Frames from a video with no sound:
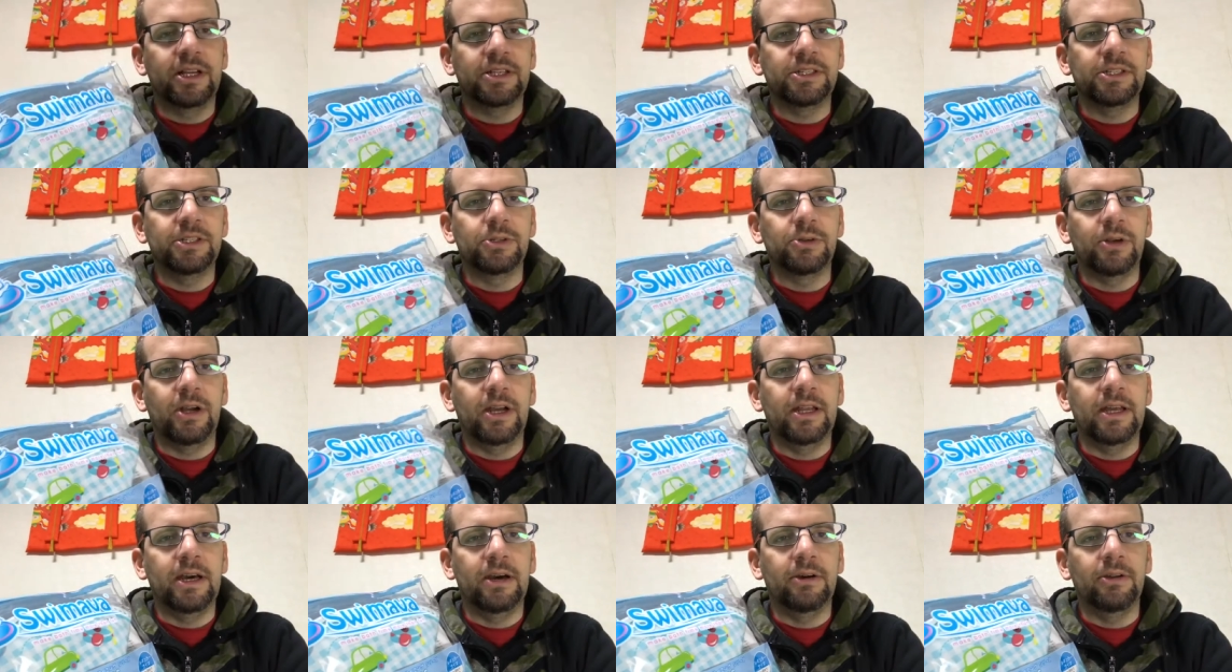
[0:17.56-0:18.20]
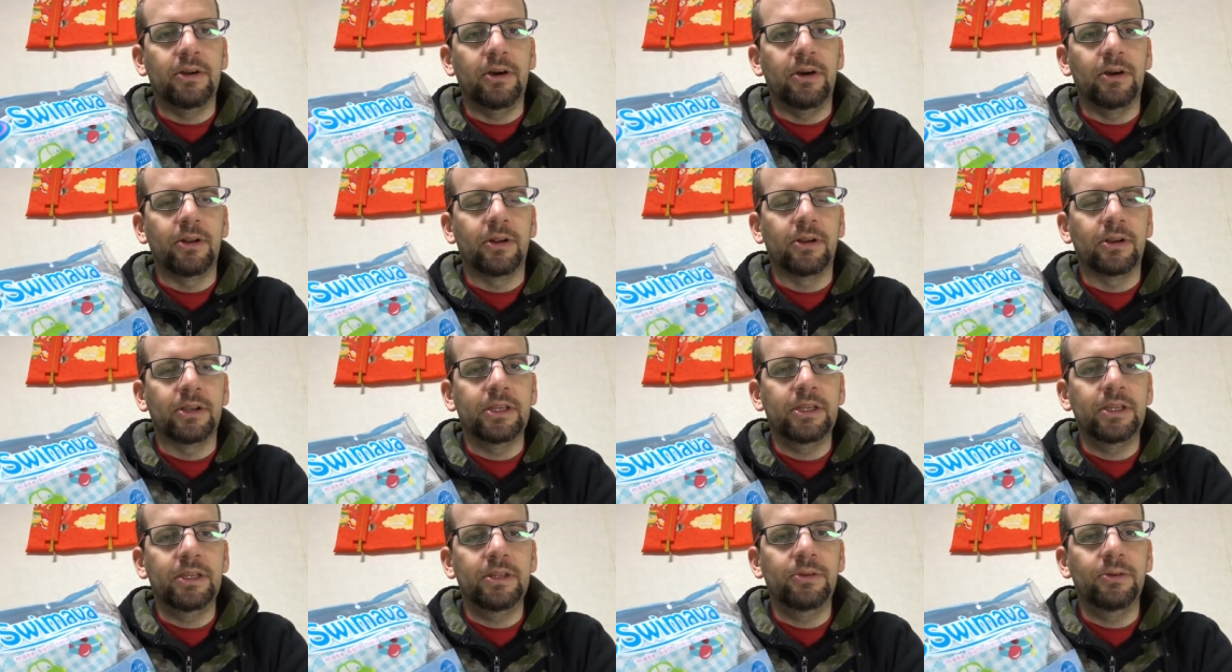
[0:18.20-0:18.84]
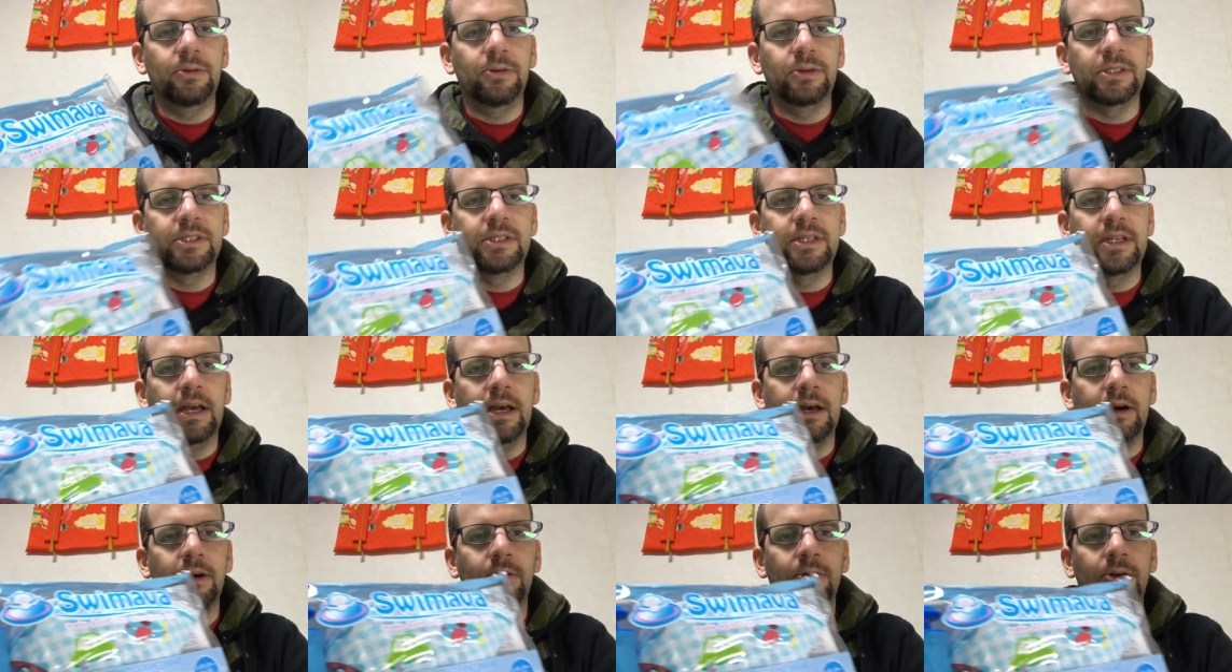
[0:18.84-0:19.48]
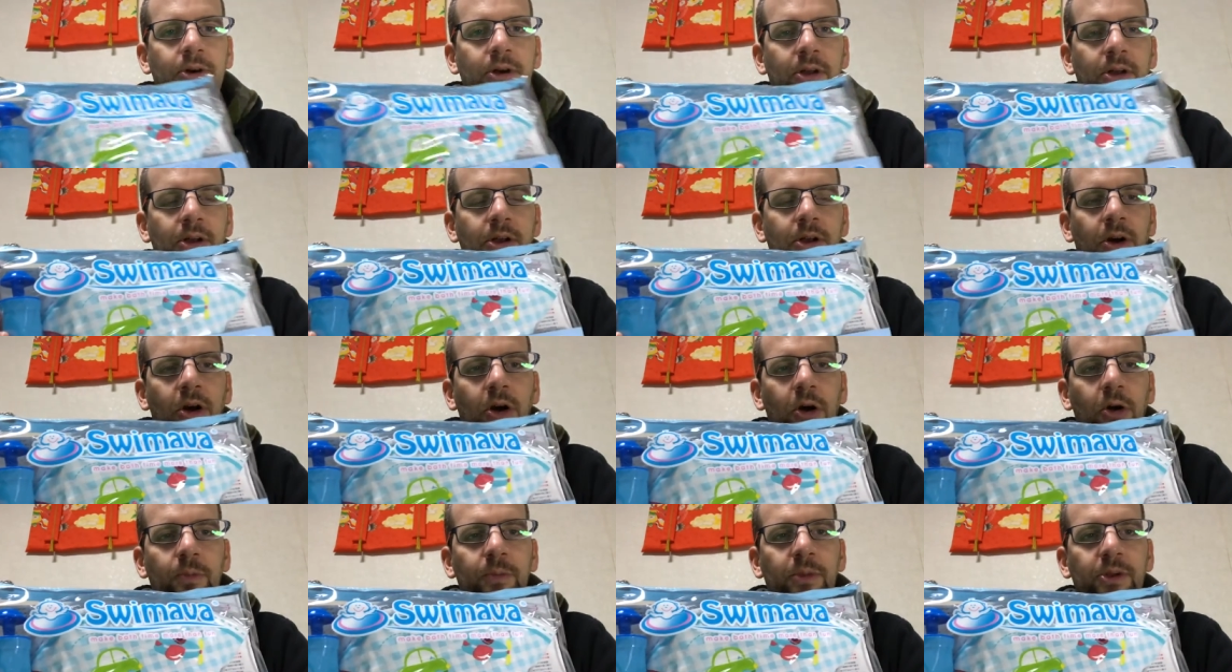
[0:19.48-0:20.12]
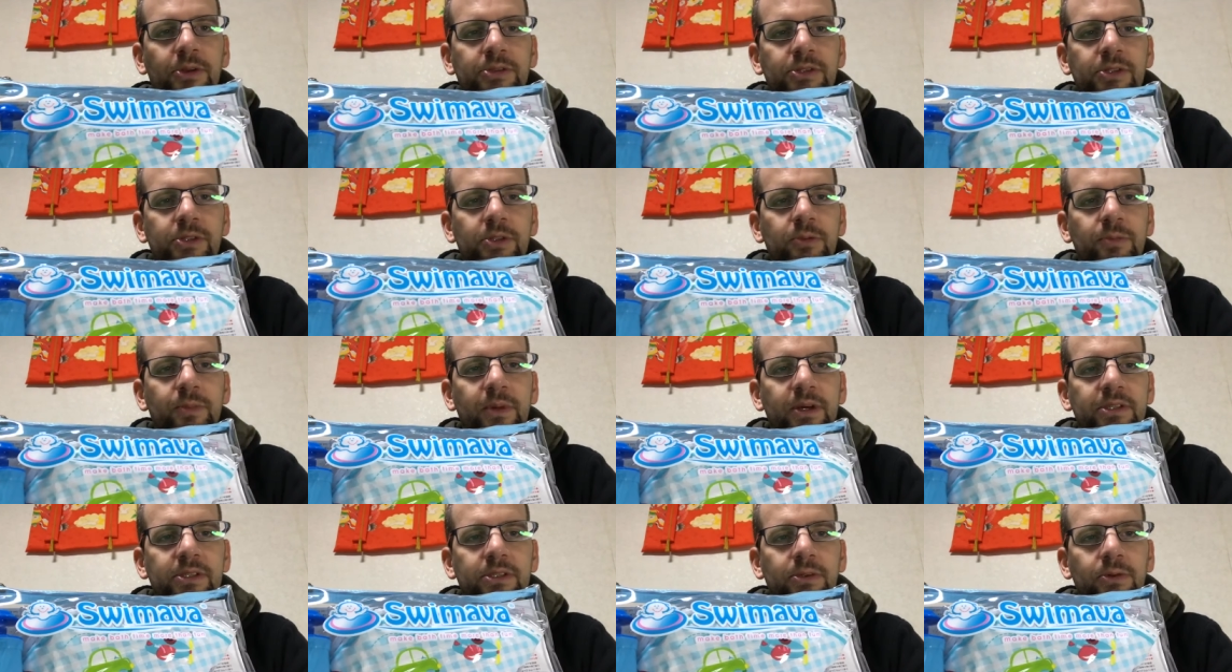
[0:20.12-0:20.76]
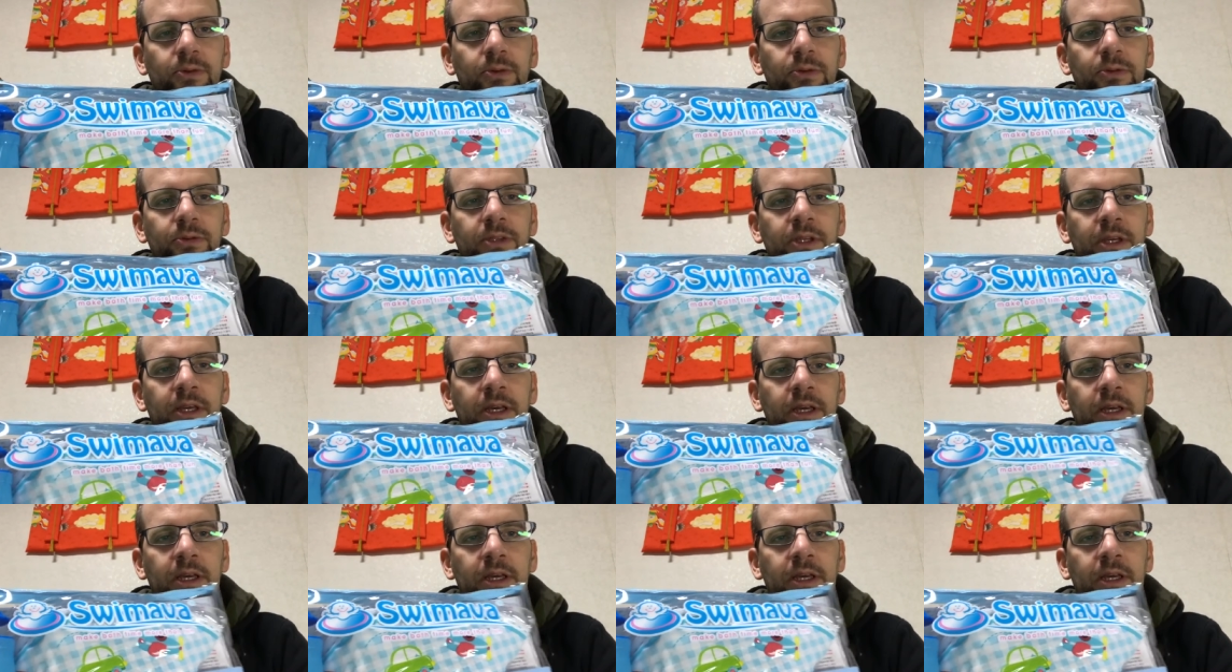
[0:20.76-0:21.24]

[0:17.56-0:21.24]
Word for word: actually try it out on our kid who is now almost two months old.